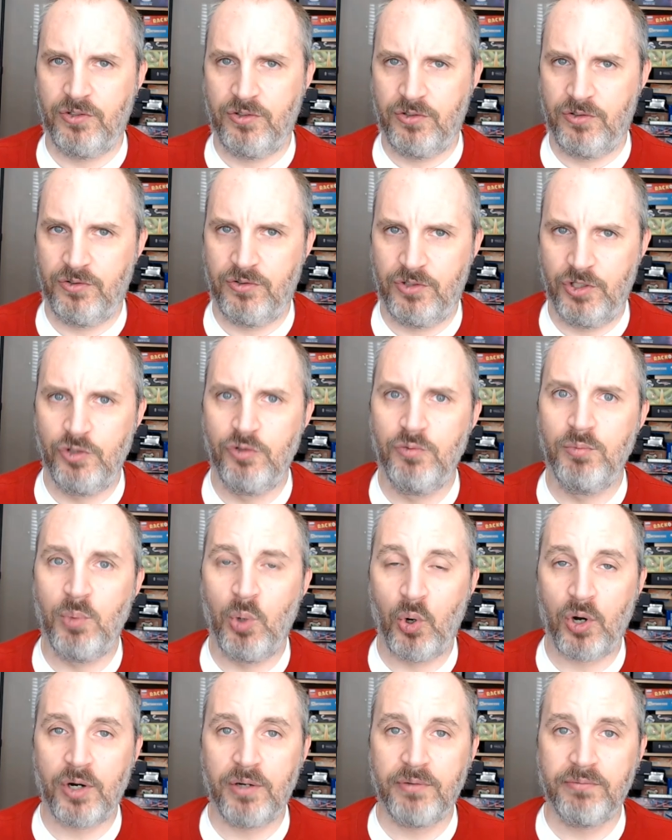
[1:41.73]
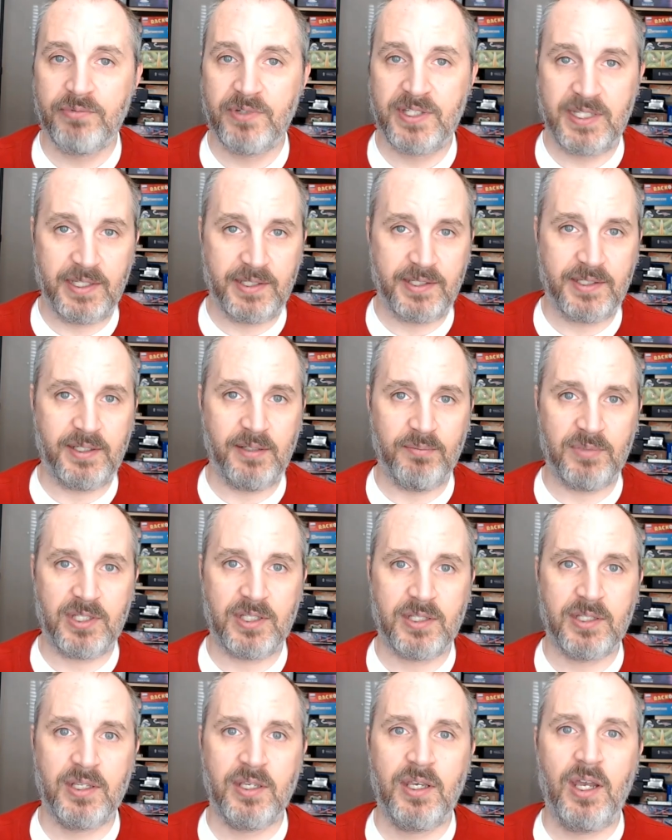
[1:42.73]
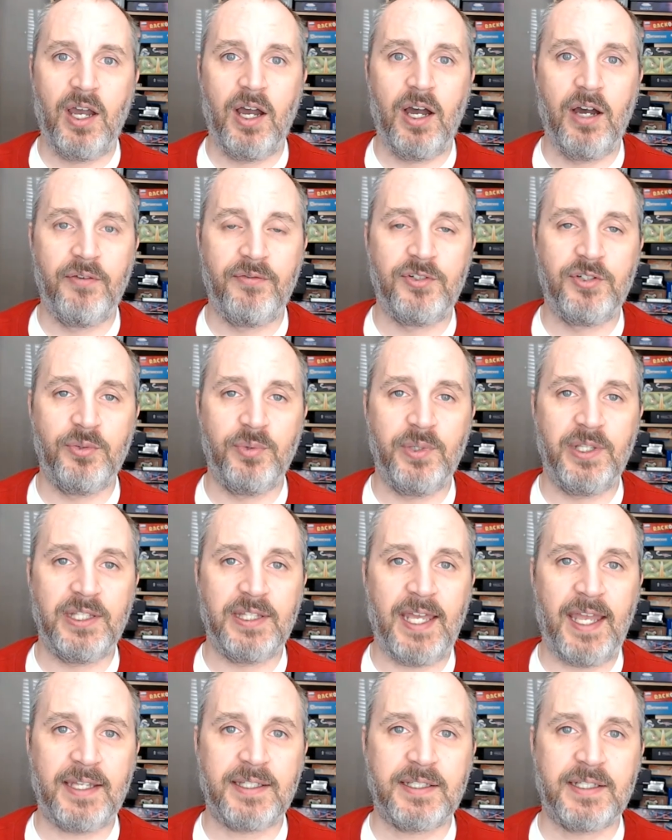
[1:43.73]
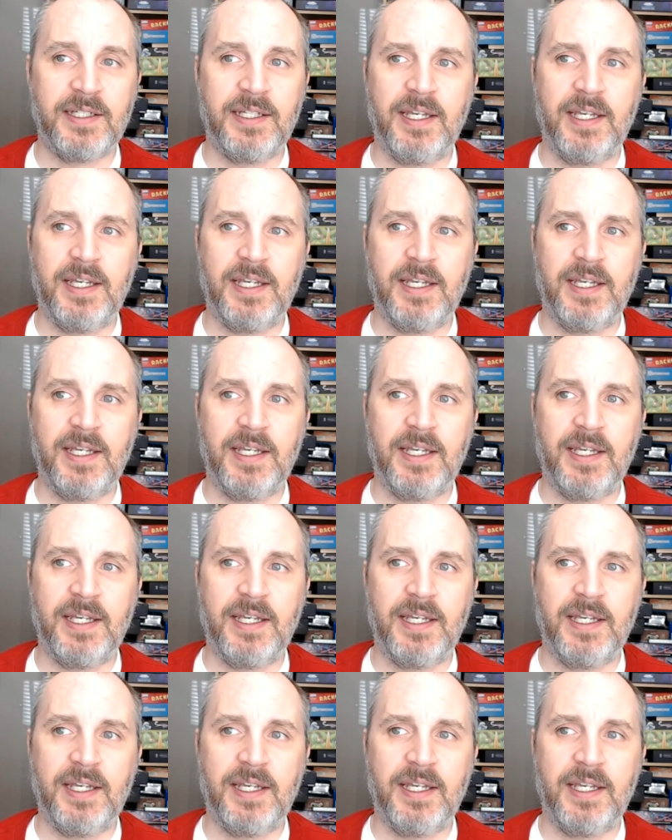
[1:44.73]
two more systems of doing that.